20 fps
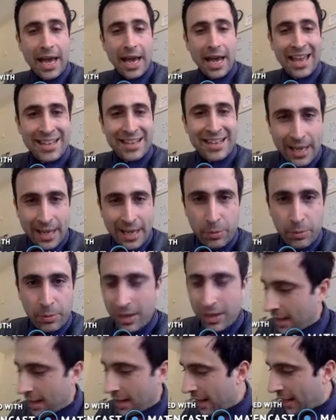And now we
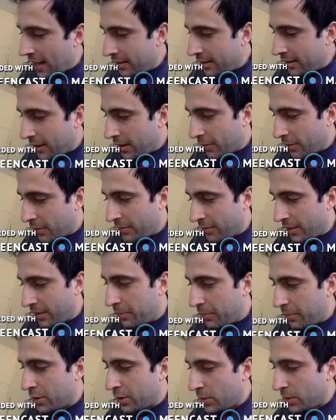can get rid of that,
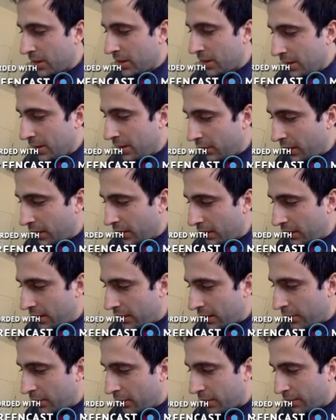because we can't do
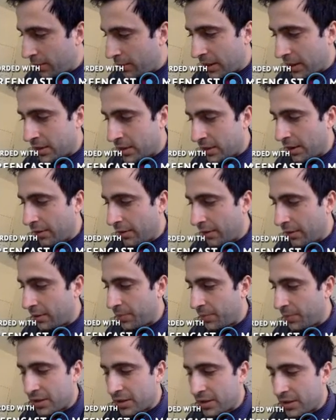anything with that plus 11
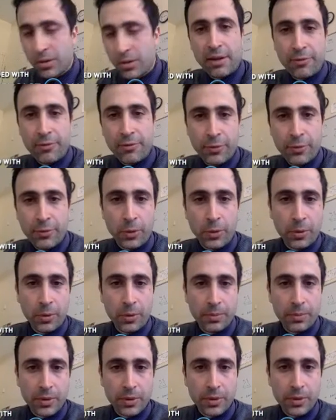until that 4
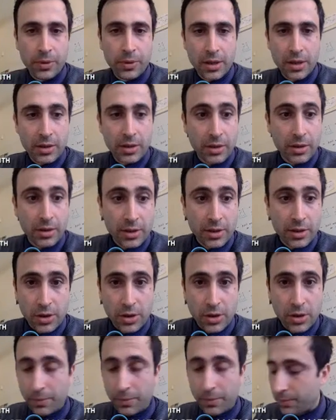is
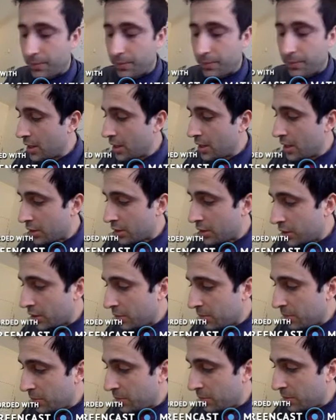gone. So
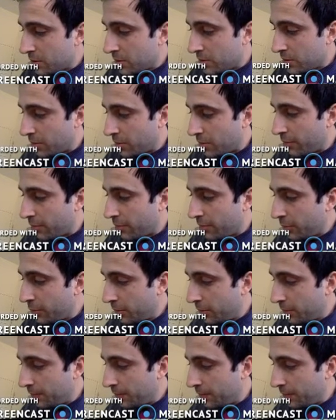times both sides by 4.